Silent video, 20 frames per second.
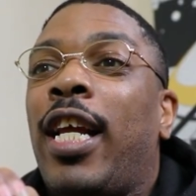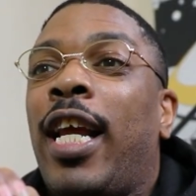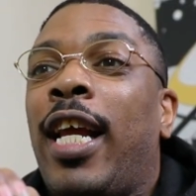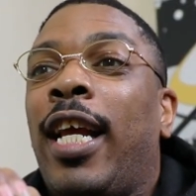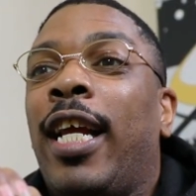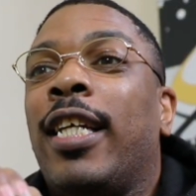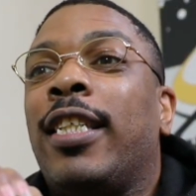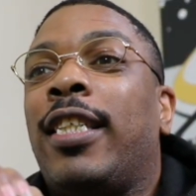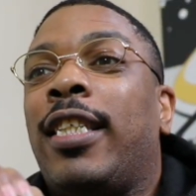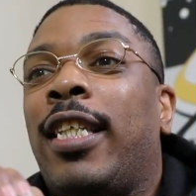
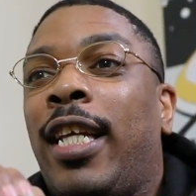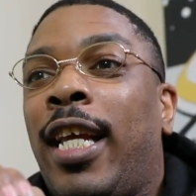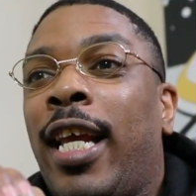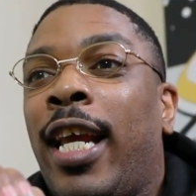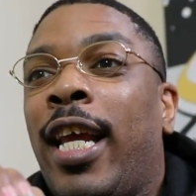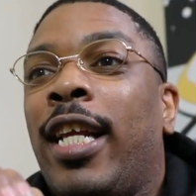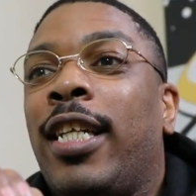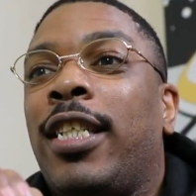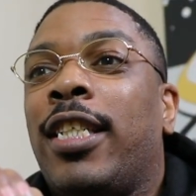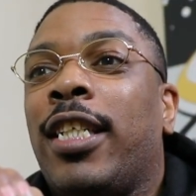thing is to
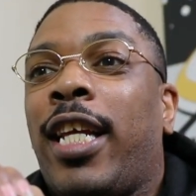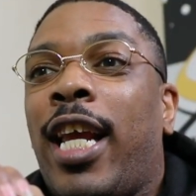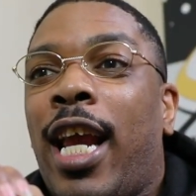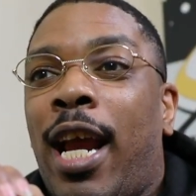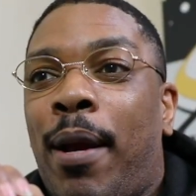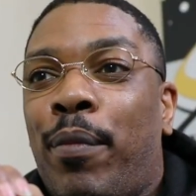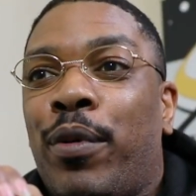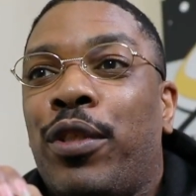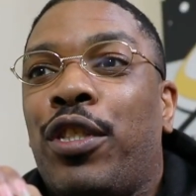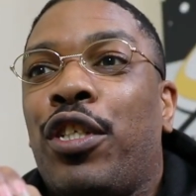get your
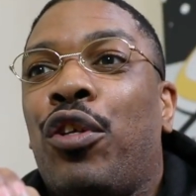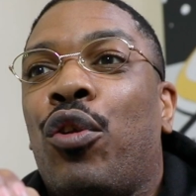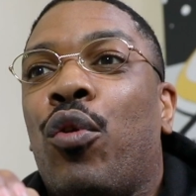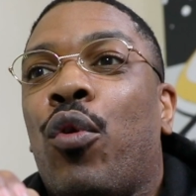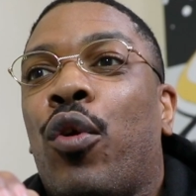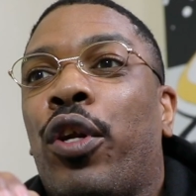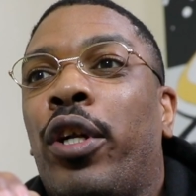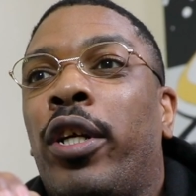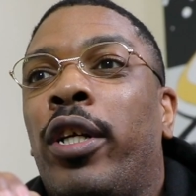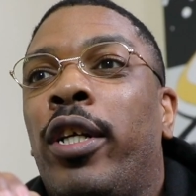cameras in
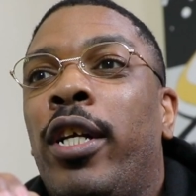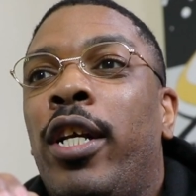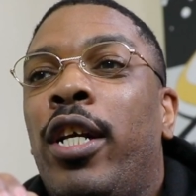order.